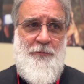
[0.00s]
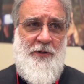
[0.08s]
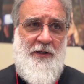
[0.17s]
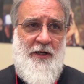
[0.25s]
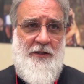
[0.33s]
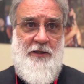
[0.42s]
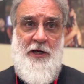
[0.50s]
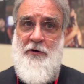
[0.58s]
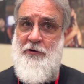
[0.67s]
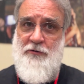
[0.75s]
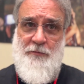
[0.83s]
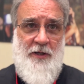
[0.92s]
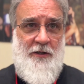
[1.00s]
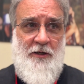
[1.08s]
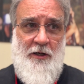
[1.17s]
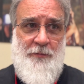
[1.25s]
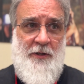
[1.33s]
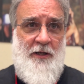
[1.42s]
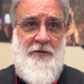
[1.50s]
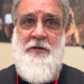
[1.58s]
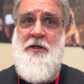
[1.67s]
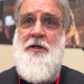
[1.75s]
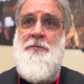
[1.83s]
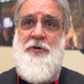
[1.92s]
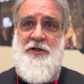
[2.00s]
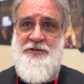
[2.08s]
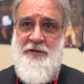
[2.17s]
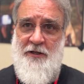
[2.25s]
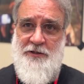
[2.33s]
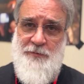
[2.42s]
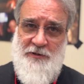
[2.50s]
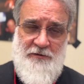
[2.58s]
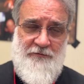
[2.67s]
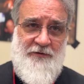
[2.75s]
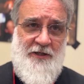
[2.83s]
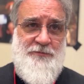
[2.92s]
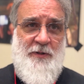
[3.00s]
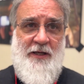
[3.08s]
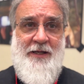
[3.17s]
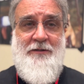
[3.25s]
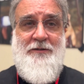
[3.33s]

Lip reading: and it had character makeup, it had prosthetic special effects makeup.